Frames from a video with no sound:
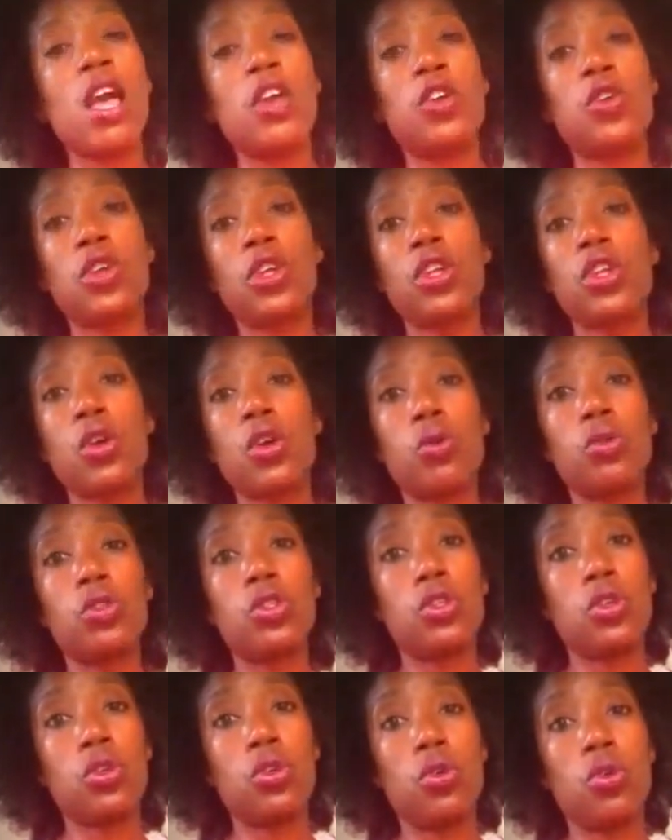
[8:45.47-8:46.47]
You can go
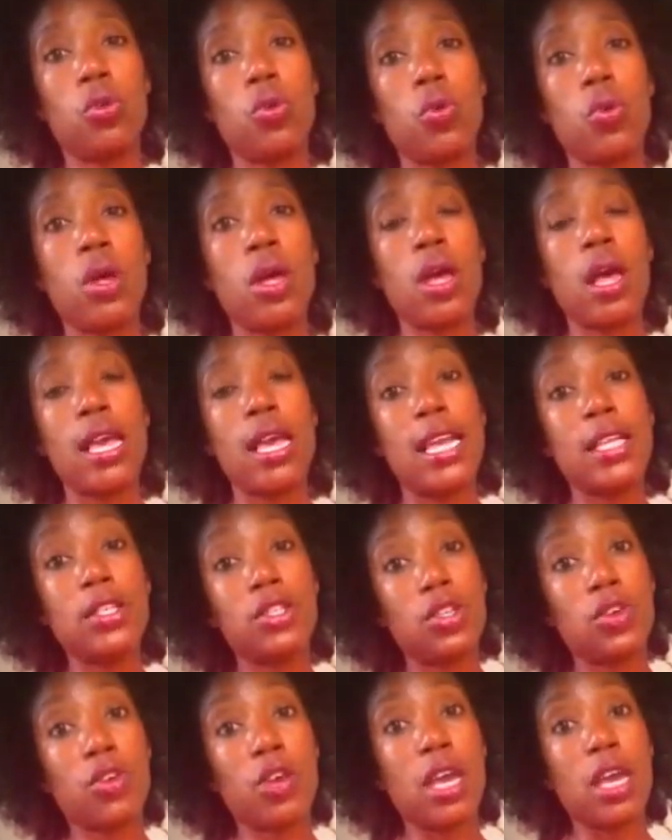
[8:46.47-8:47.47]
to
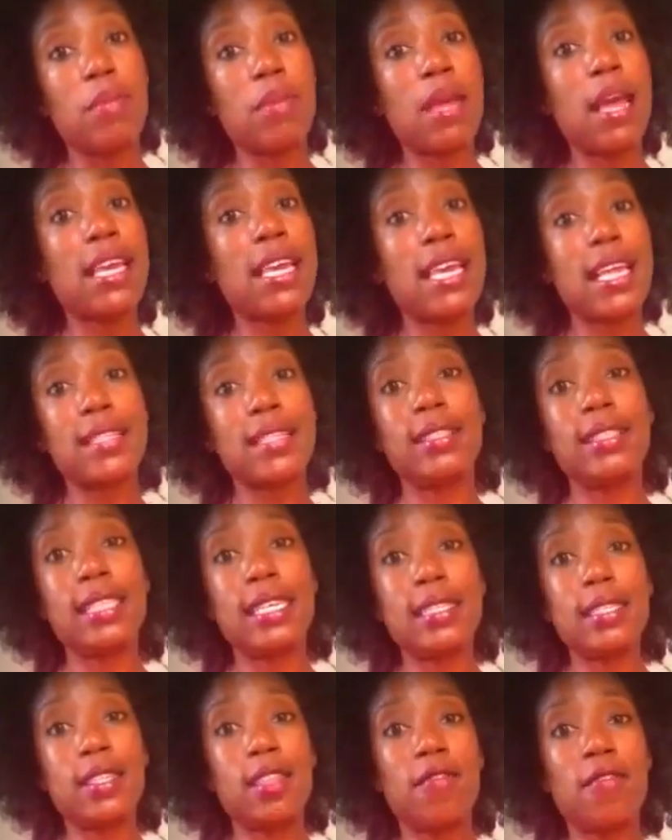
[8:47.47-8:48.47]
Instagram, again,
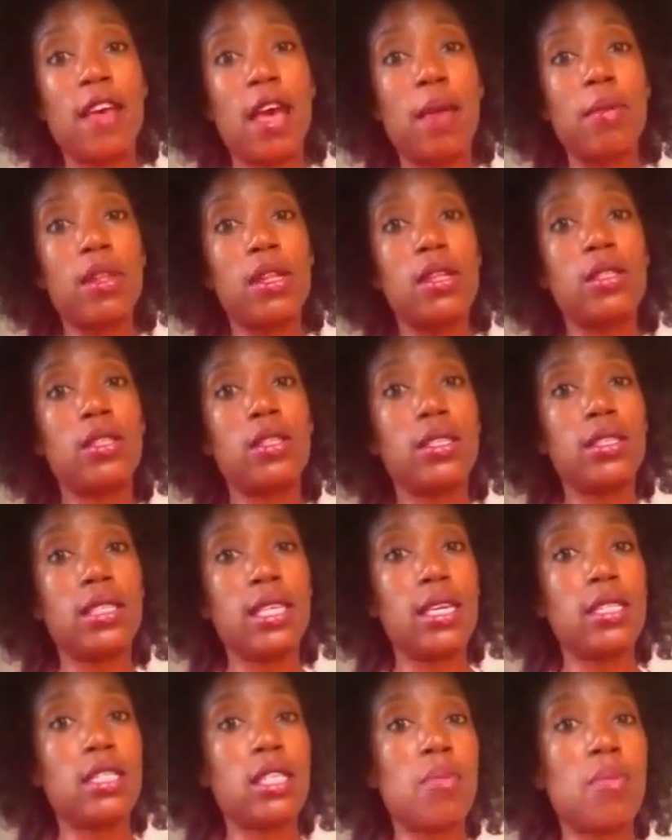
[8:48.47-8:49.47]
Stacy the Fabulous, to
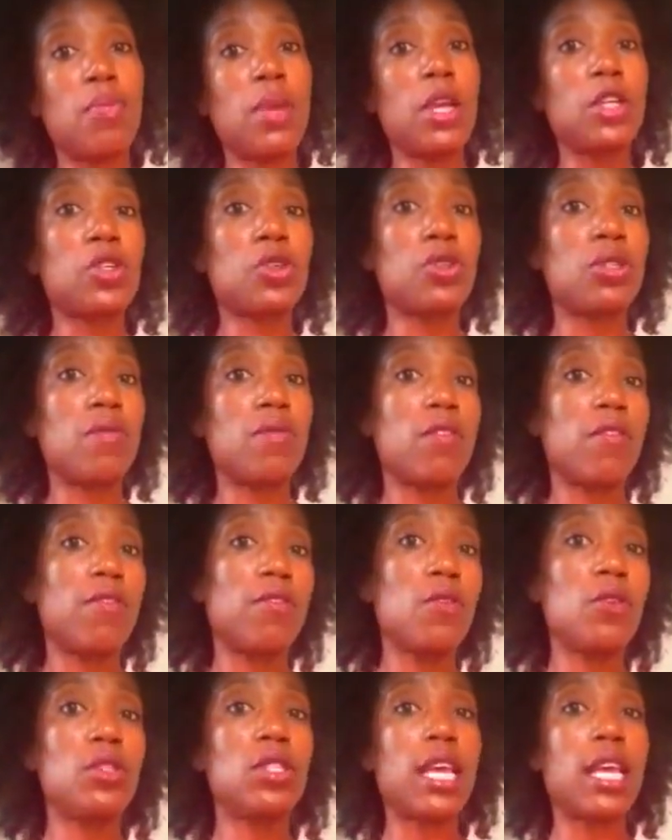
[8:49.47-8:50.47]
see some pictures of the
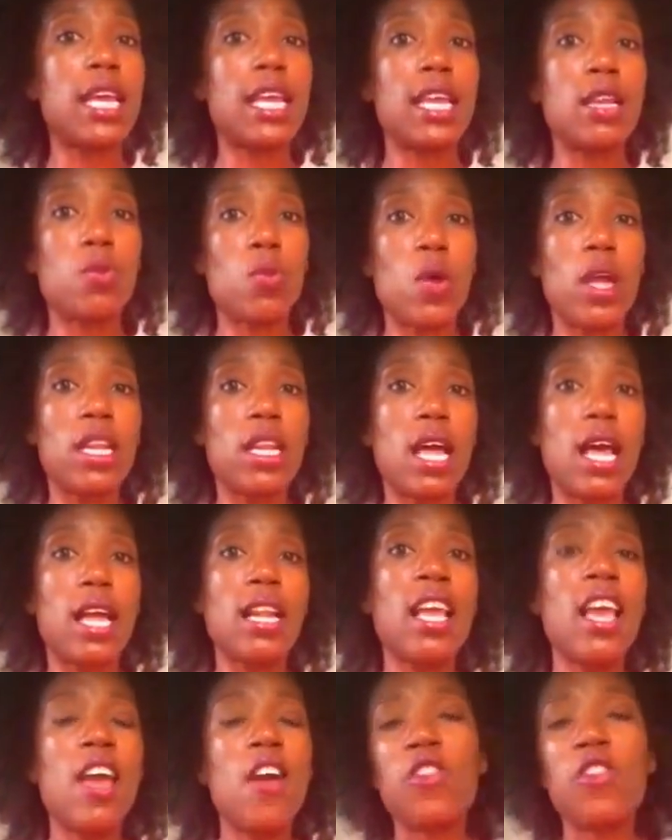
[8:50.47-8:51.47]
foods I eat and
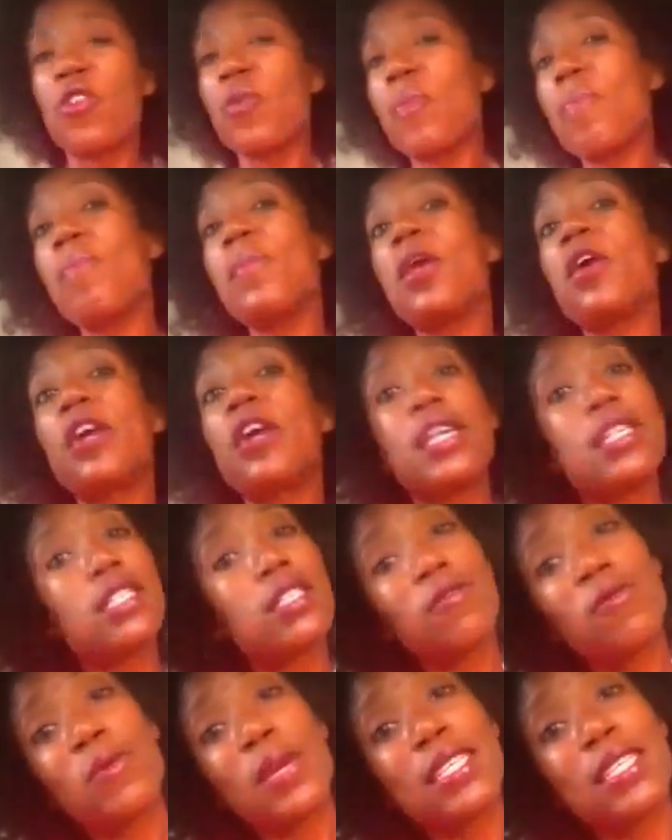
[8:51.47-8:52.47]
whatnot. There are
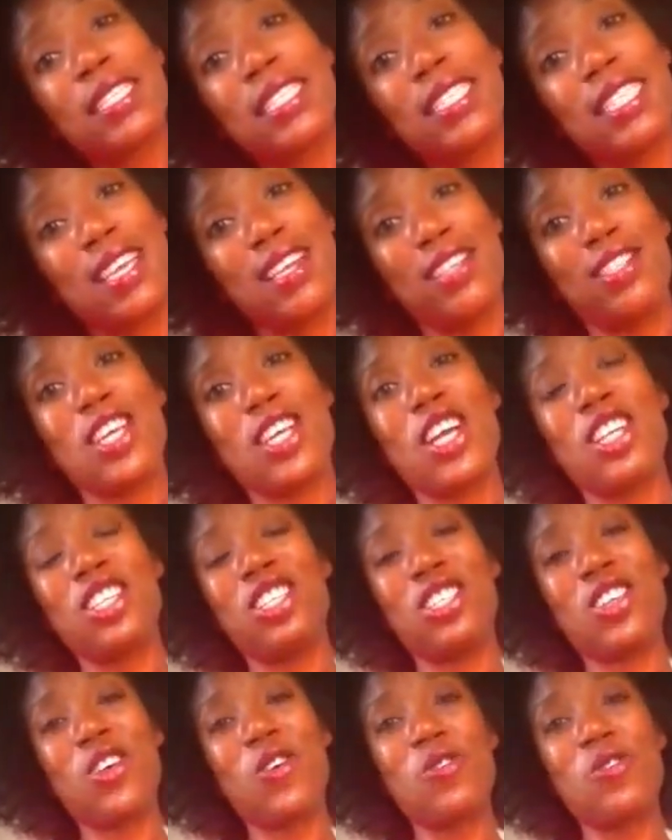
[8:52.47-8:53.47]
myriads of ways to stay in touch,
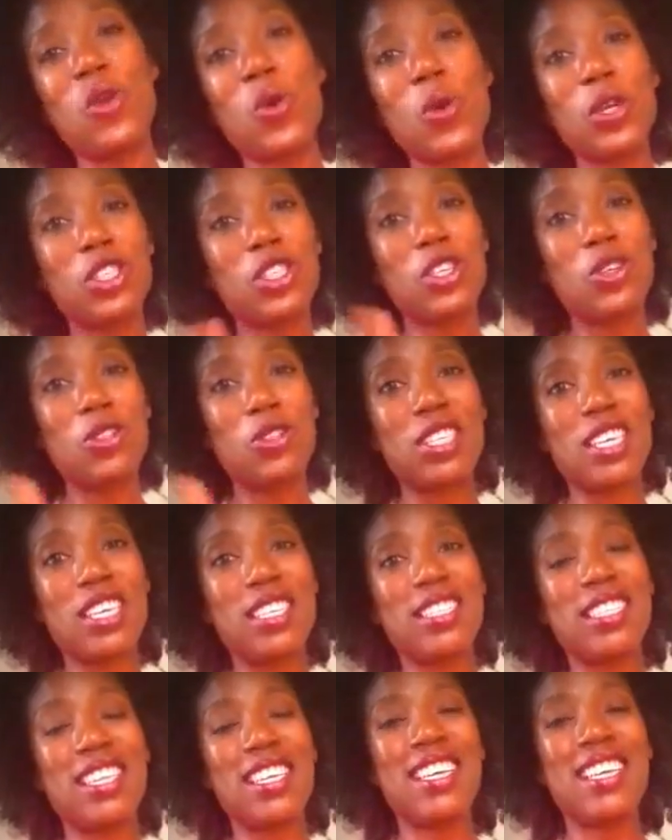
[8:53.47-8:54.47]
so no
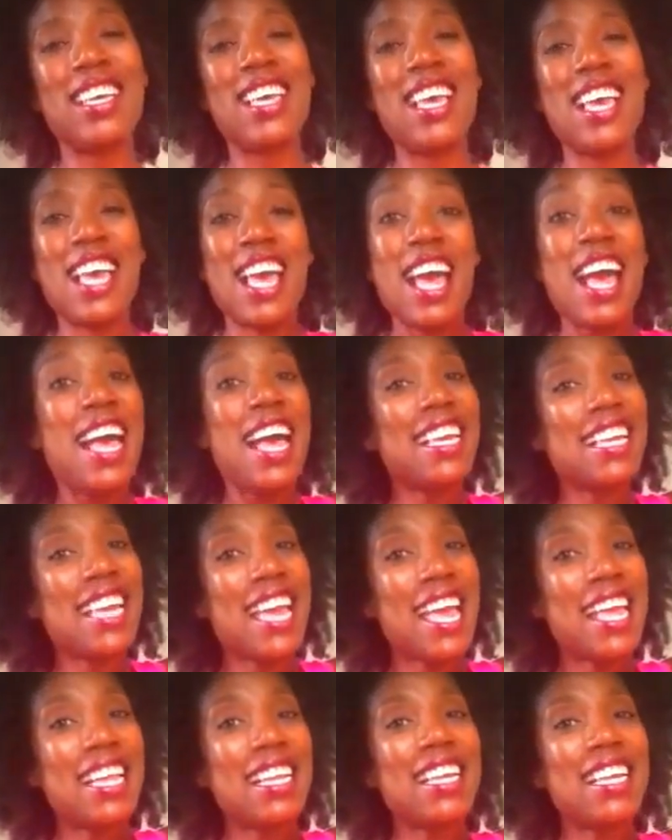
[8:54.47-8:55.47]
excuses.
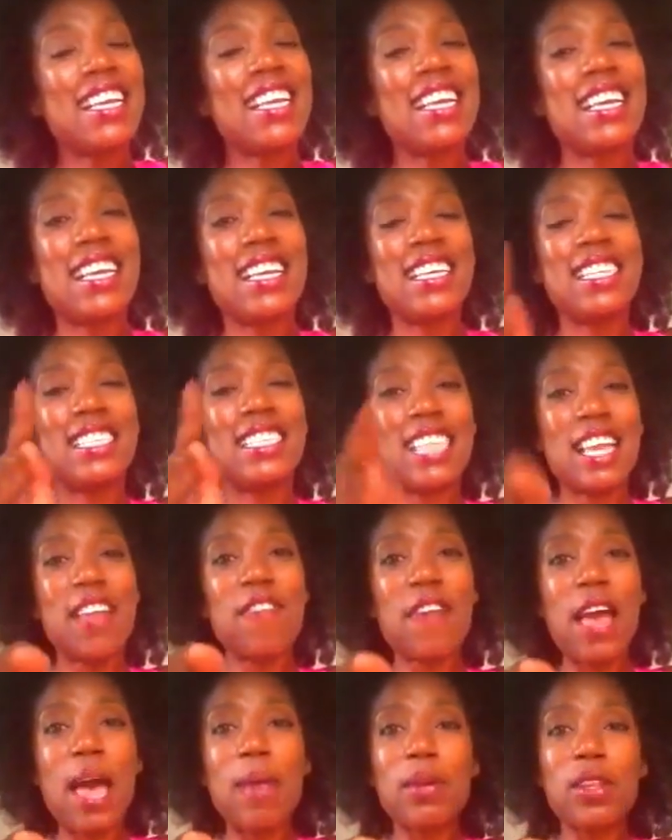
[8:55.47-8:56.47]
Again, stay
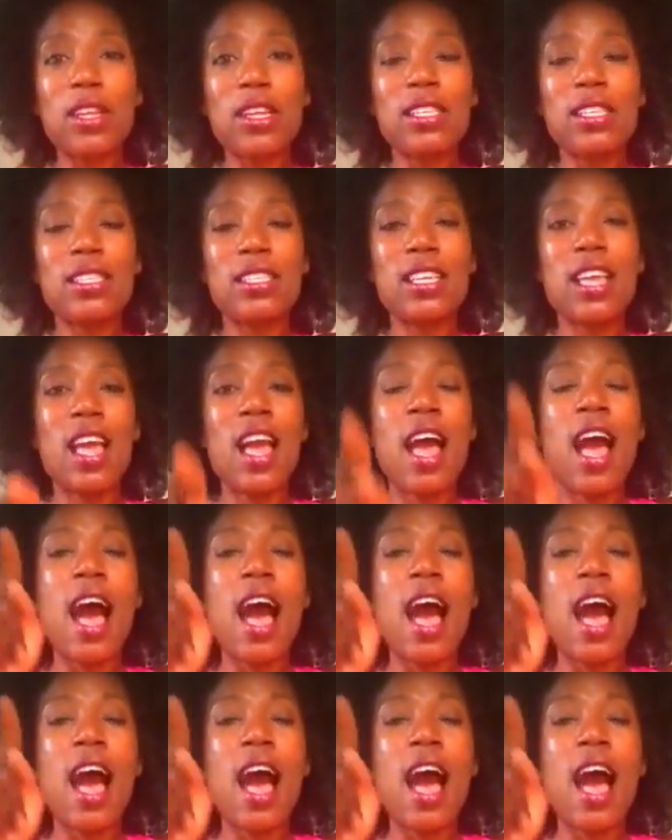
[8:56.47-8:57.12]
fabulous.